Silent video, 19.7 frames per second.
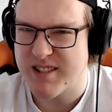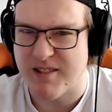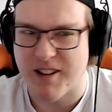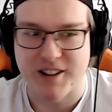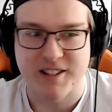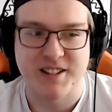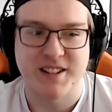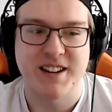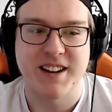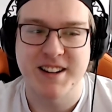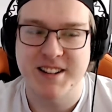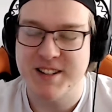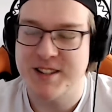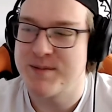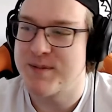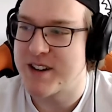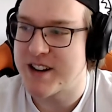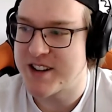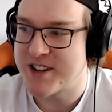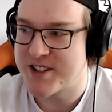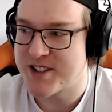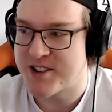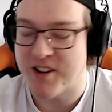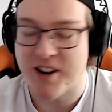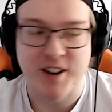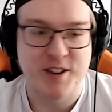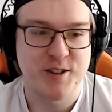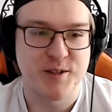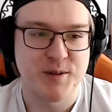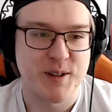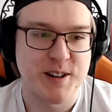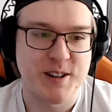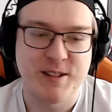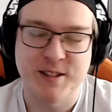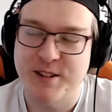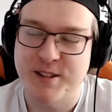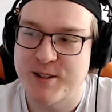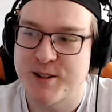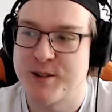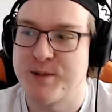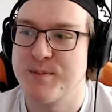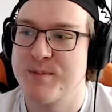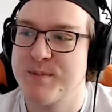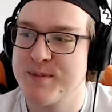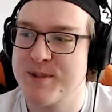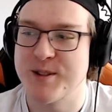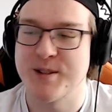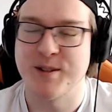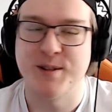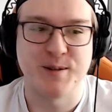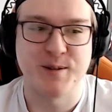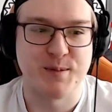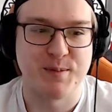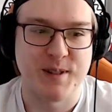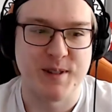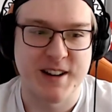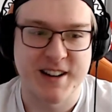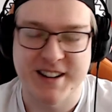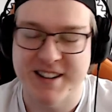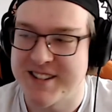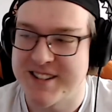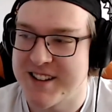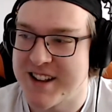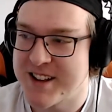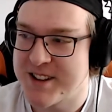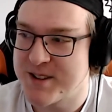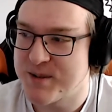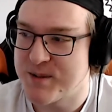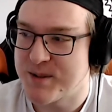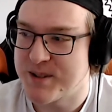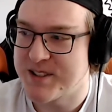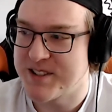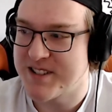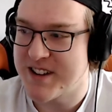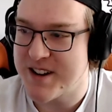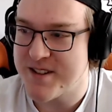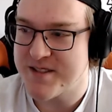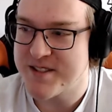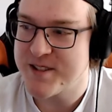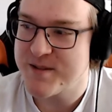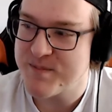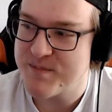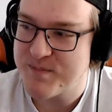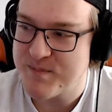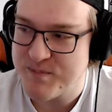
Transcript: Rocket League A team, and I just graduated this term. So this was my last one ever.